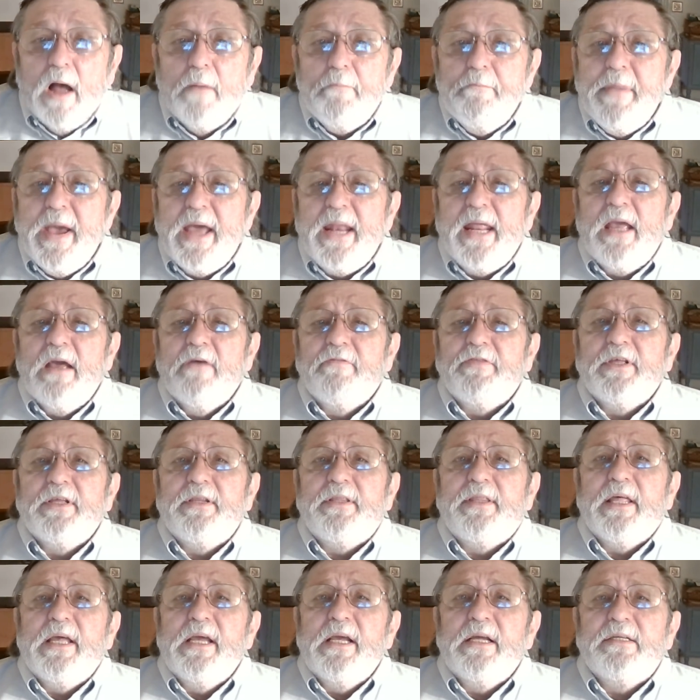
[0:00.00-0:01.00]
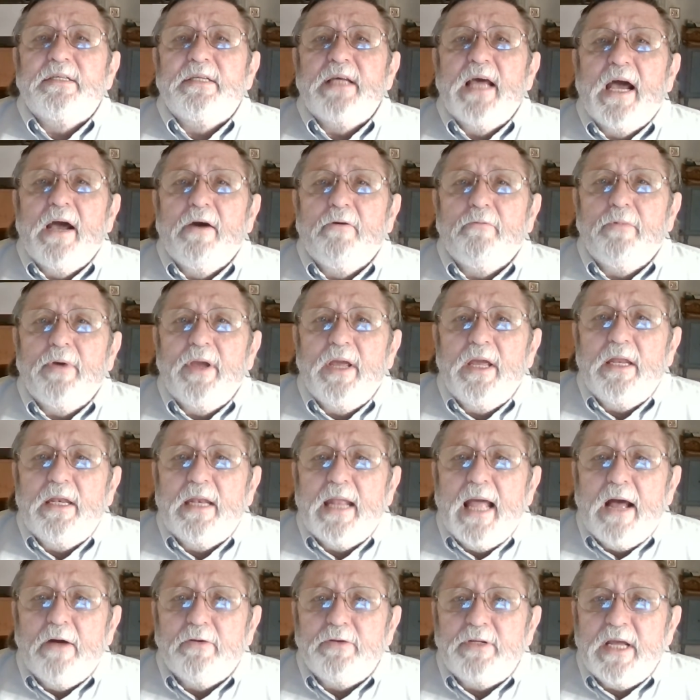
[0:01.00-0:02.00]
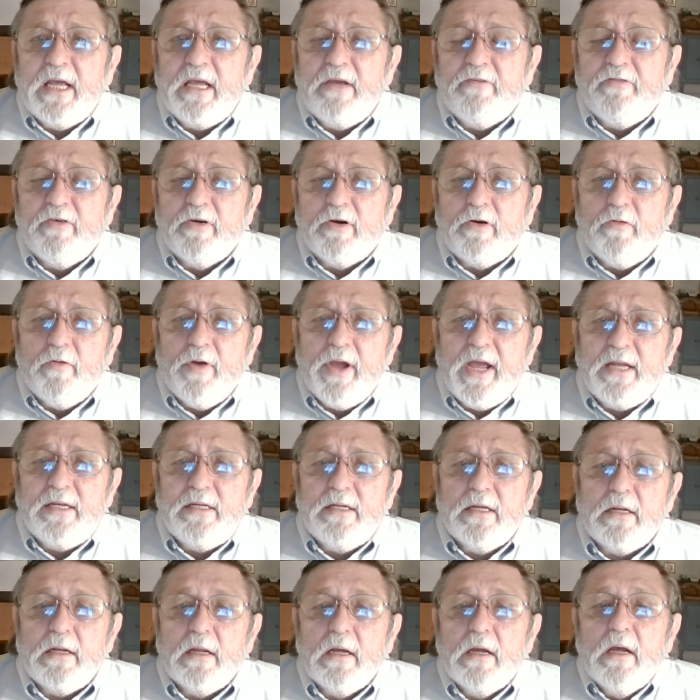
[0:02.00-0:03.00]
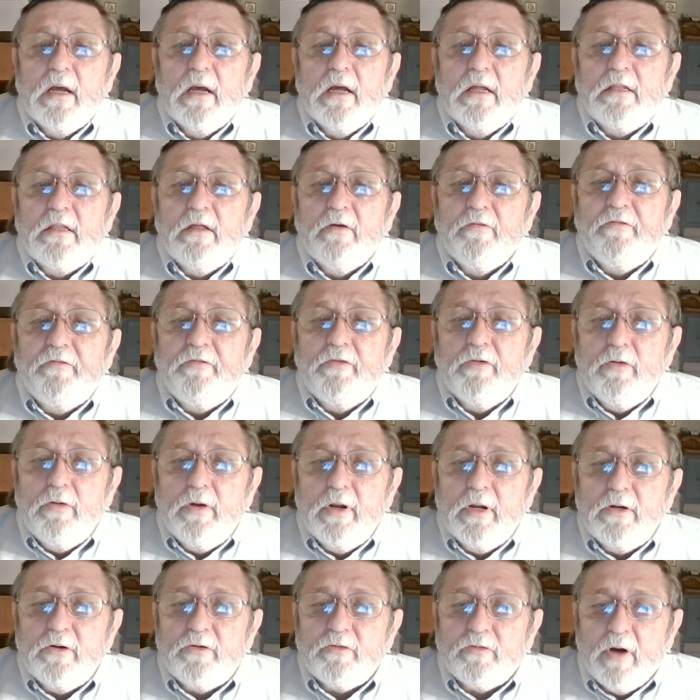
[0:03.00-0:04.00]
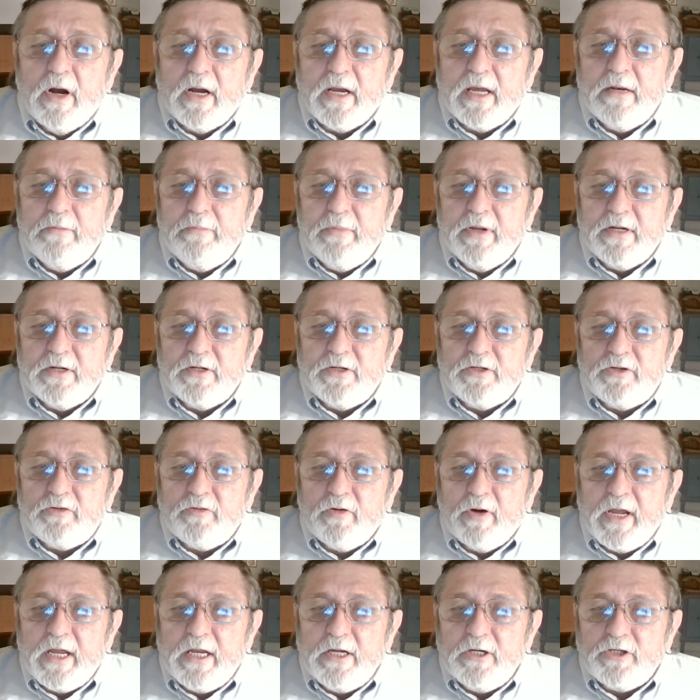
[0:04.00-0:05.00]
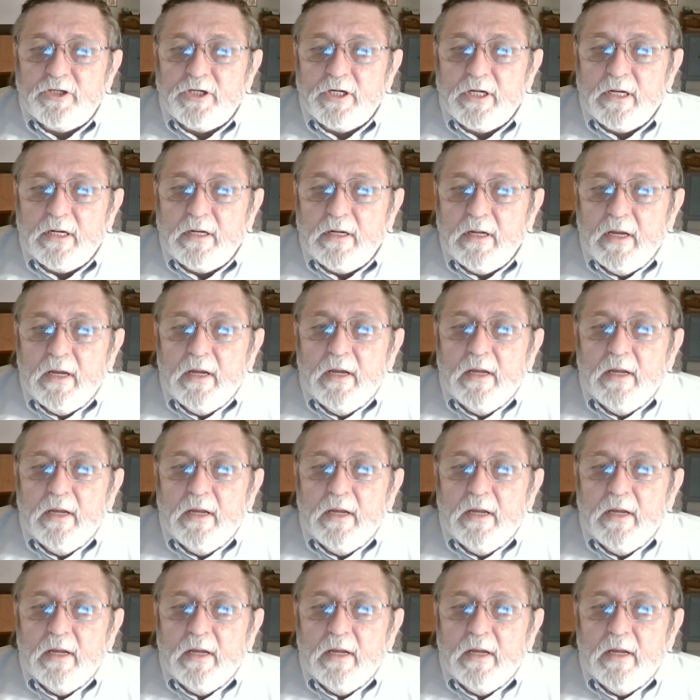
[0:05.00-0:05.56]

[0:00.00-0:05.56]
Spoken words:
Many of the things that we now take for granted, the Food and Drug Administration,